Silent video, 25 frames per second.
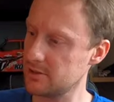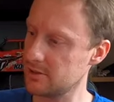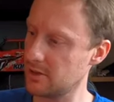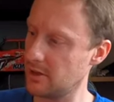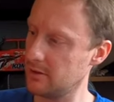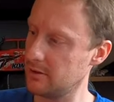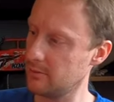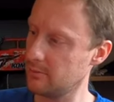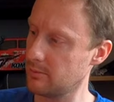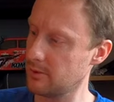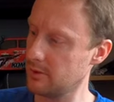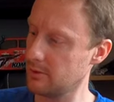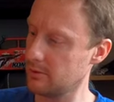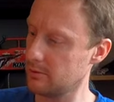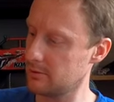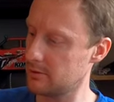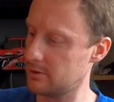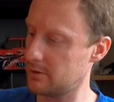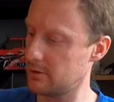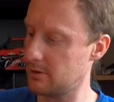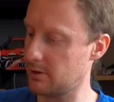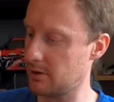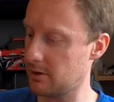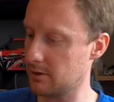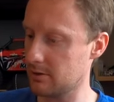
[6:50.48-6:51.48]
a standard one or
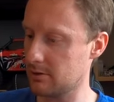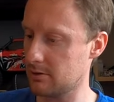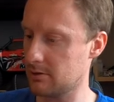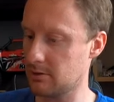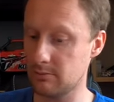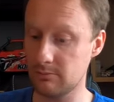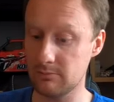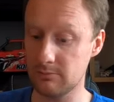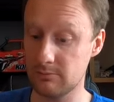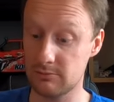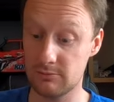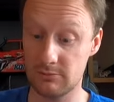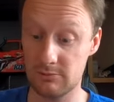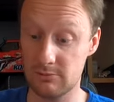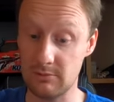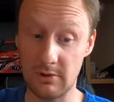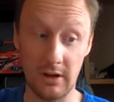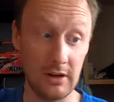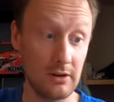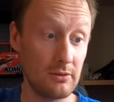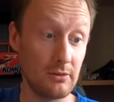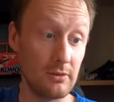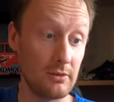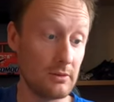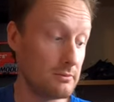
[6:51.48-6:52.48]
did that come?
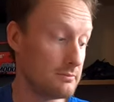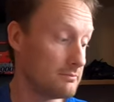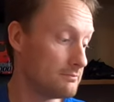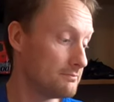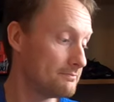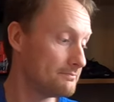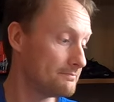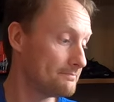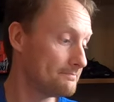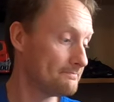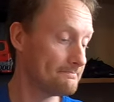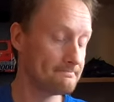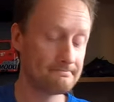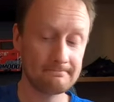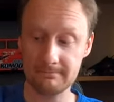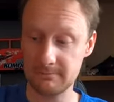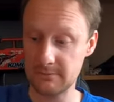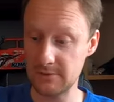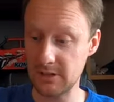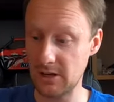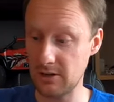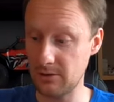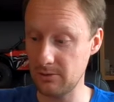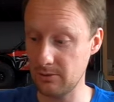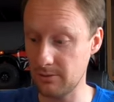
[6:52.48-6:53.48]
I don't know.
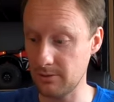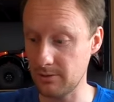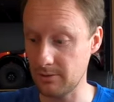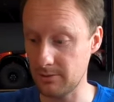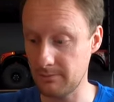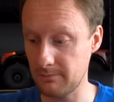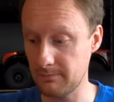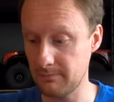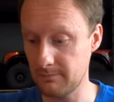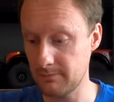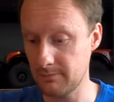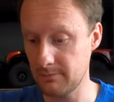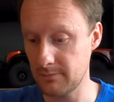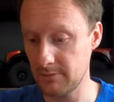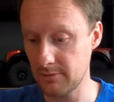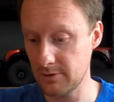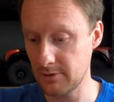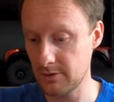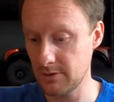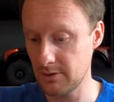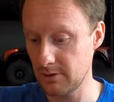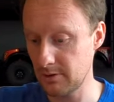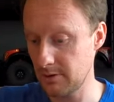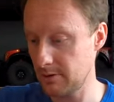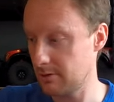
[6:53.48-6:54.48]
Let's
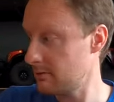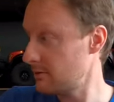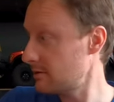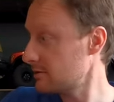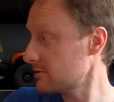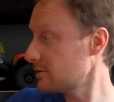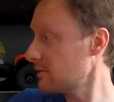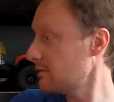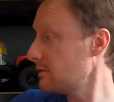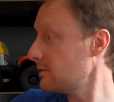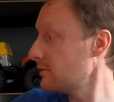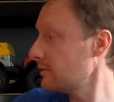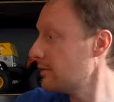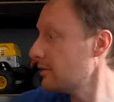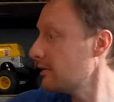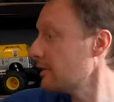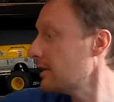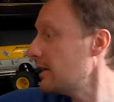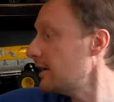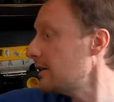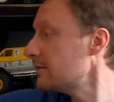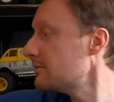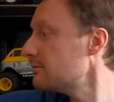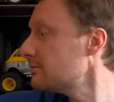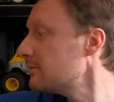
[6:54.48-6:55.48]
get rid of all
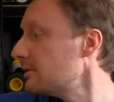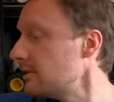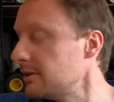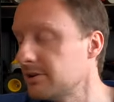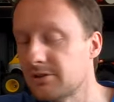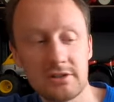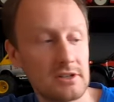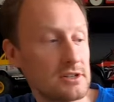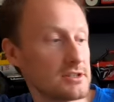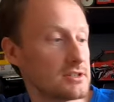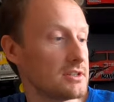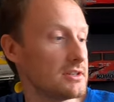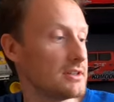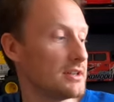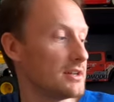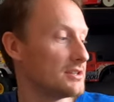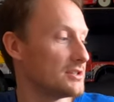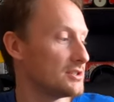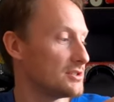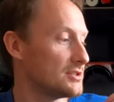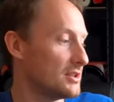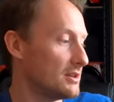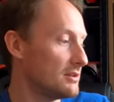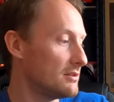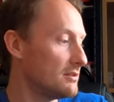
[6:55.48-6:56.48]
that. We're not interested in that
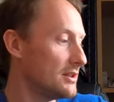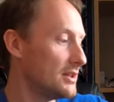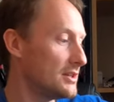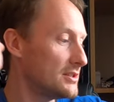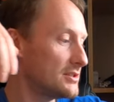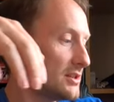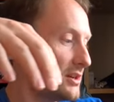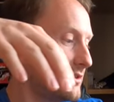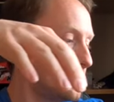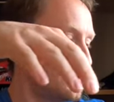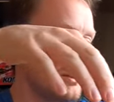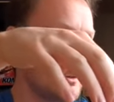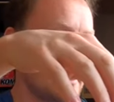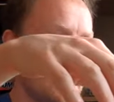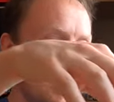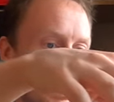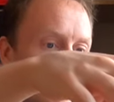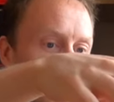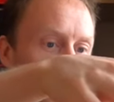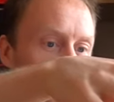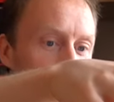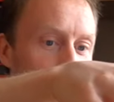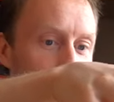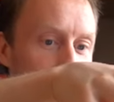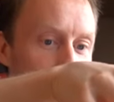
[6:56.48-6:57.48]
just now. Let's have a look
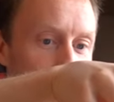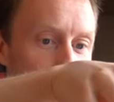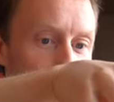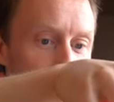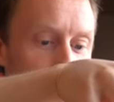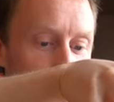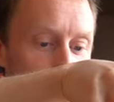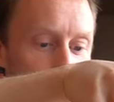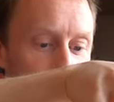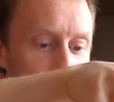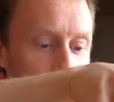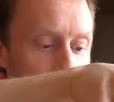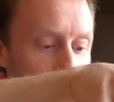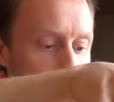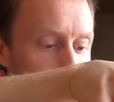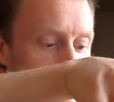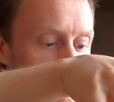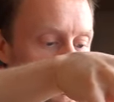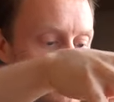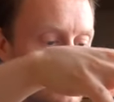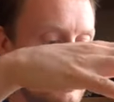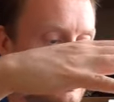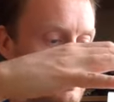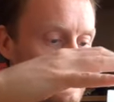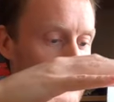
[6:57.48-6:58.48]
at the car.
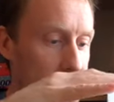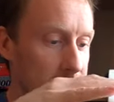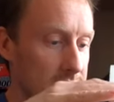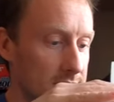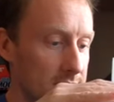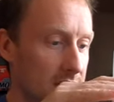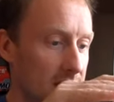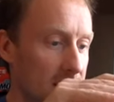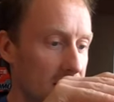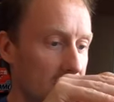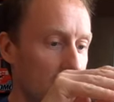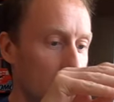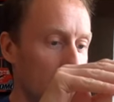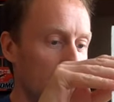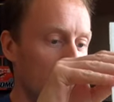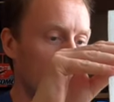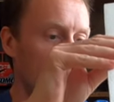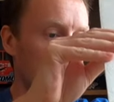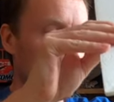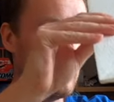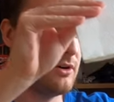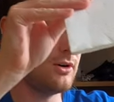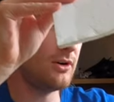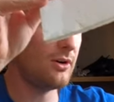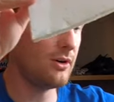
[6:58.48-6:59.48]
At the
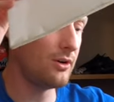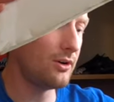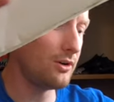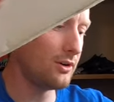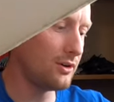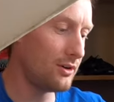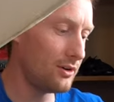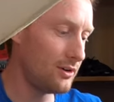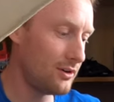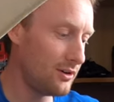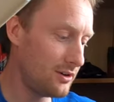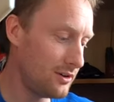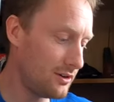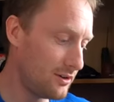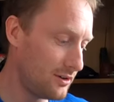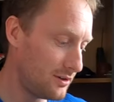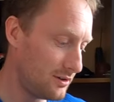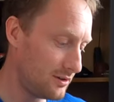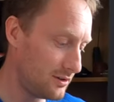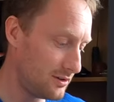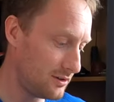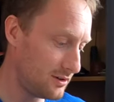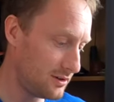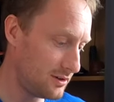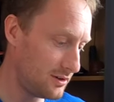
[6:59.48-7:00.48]
buggy.
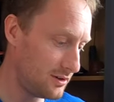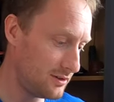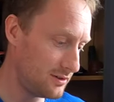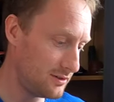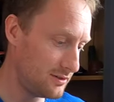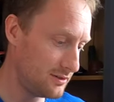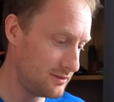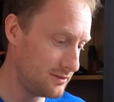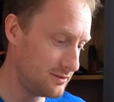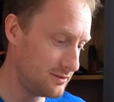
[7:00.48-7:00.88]
Oh,